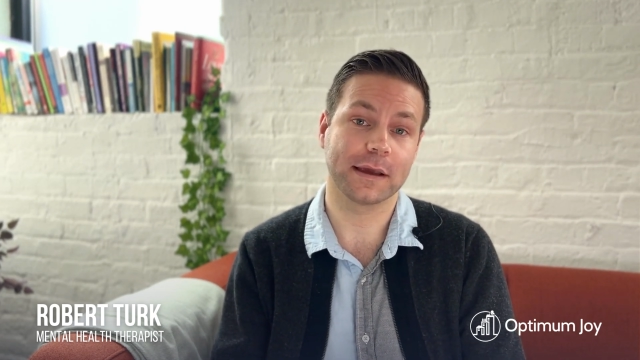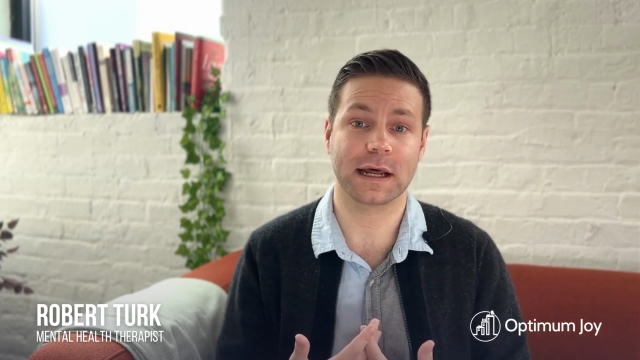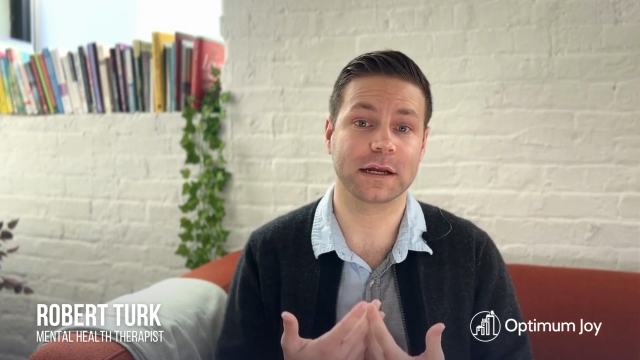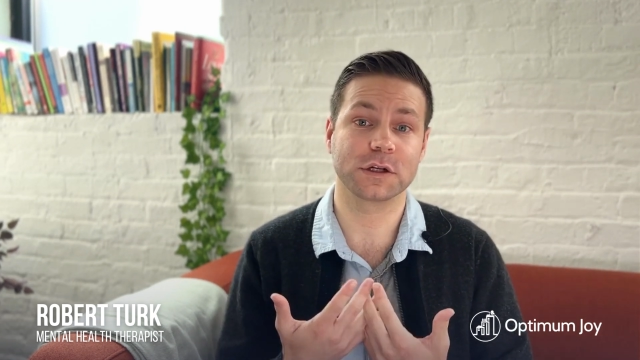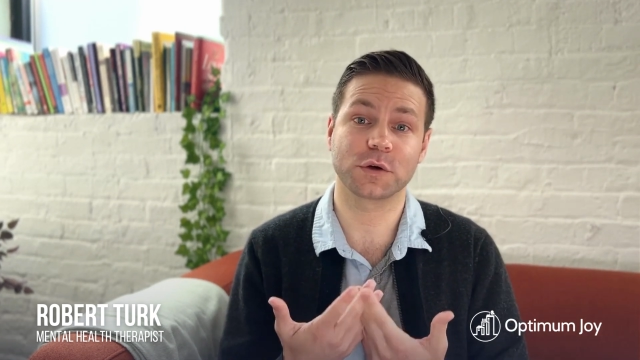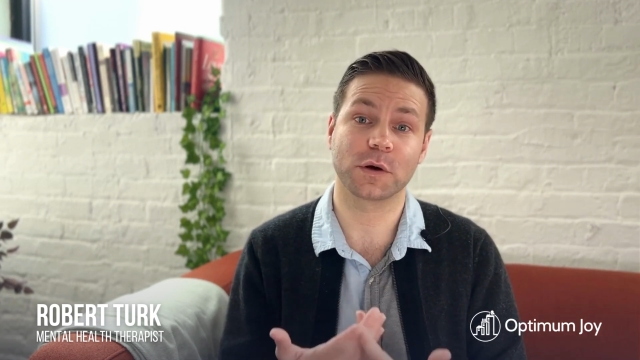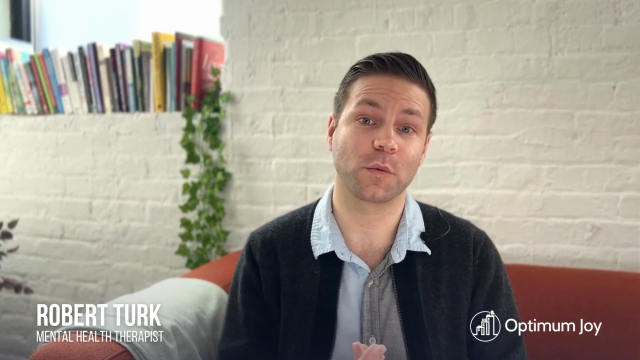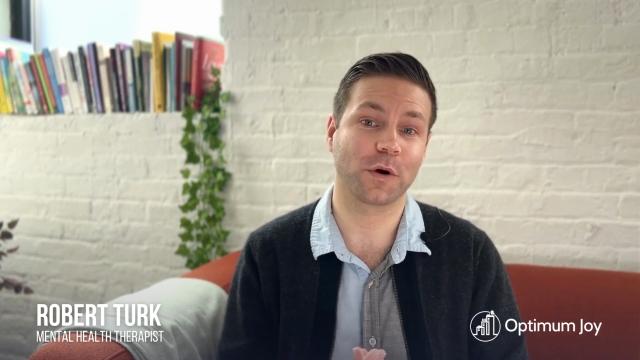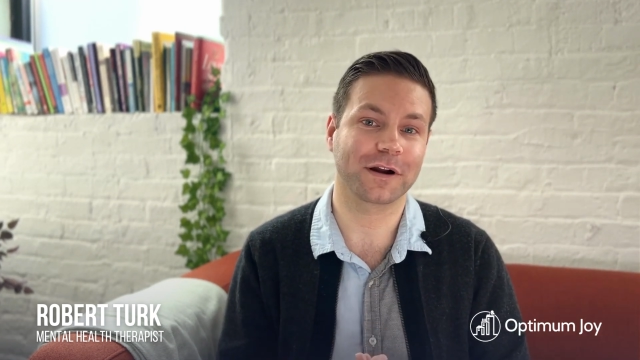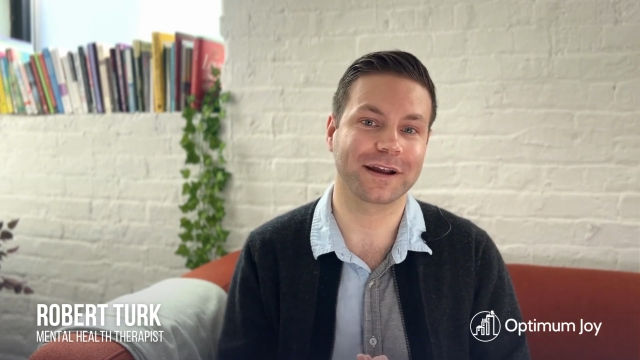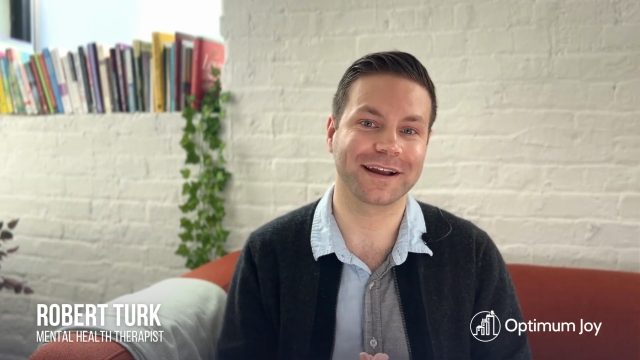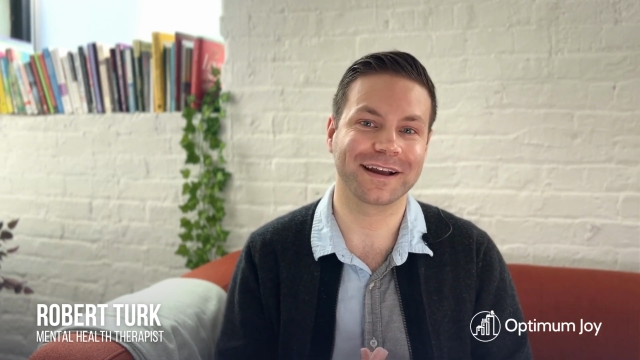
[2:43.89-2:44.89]
I enjoy
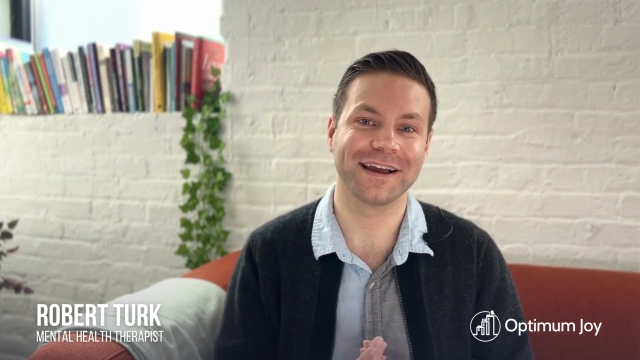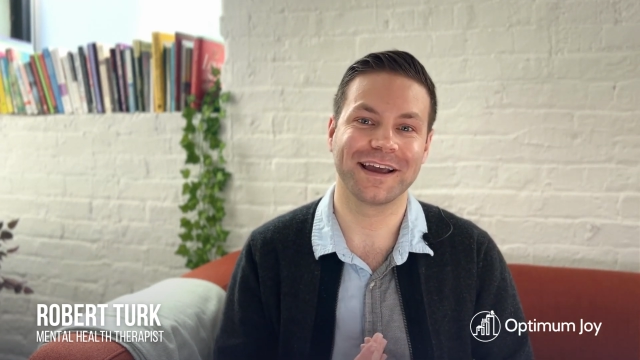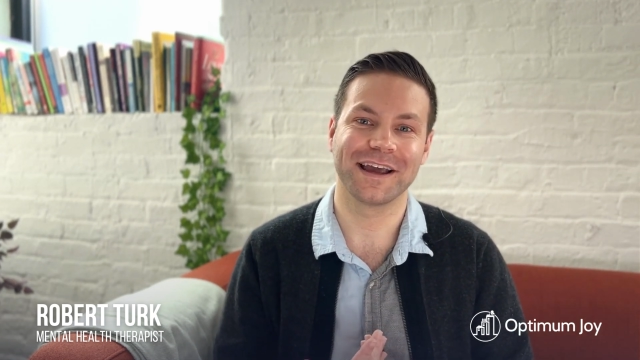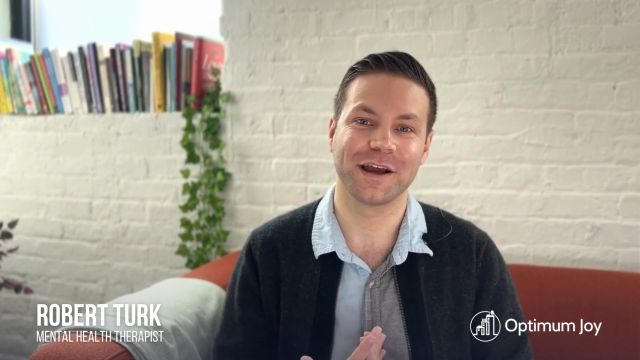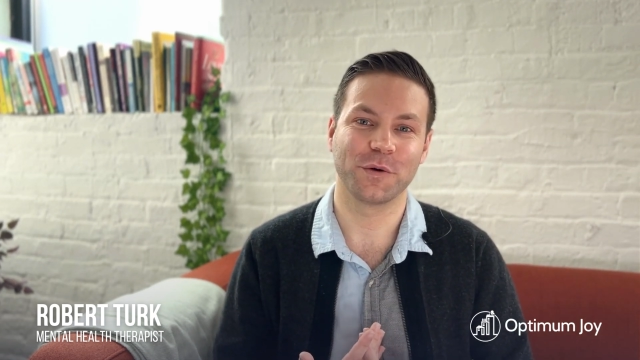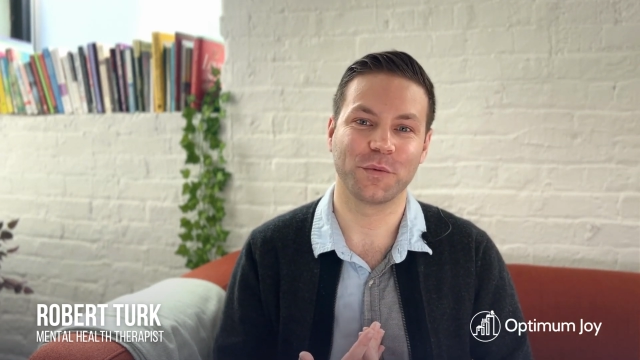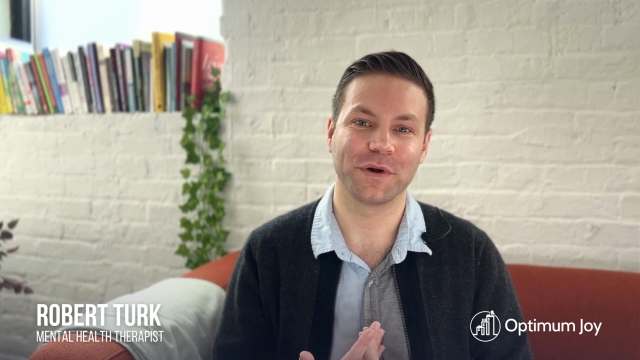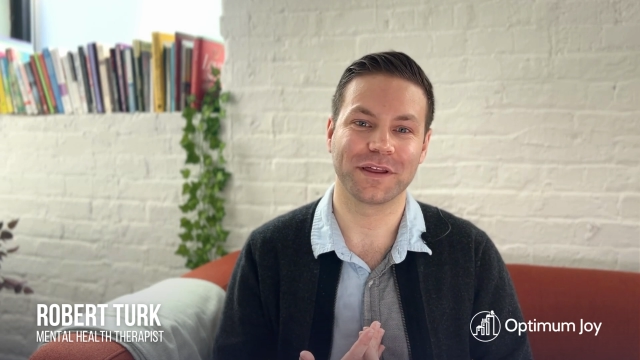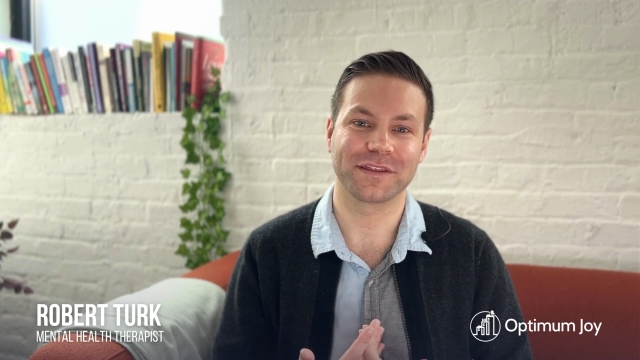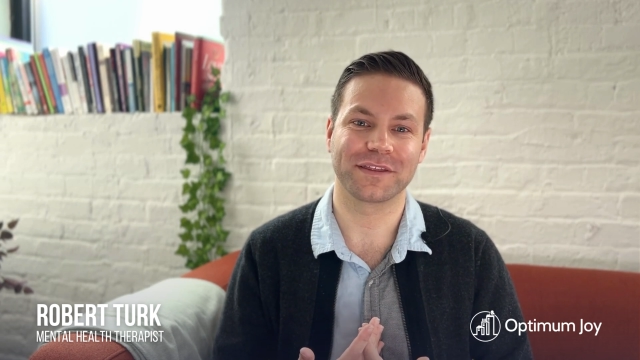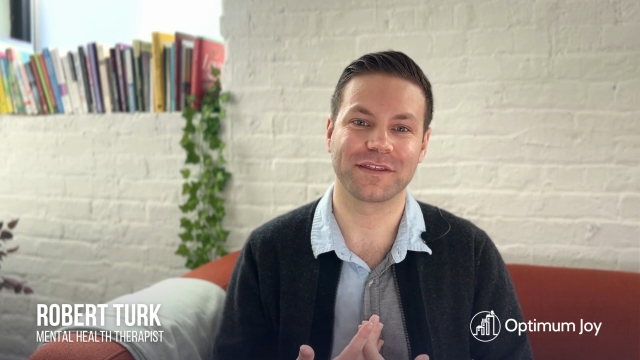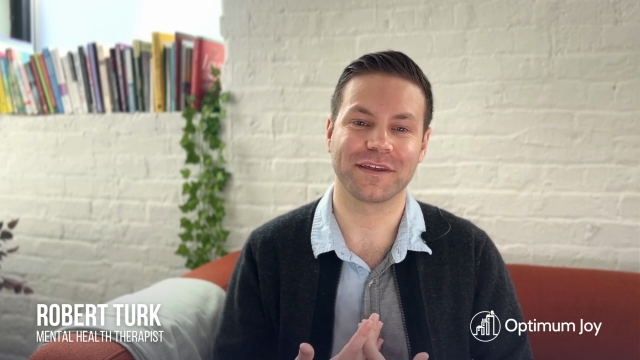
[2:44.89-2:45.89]
working with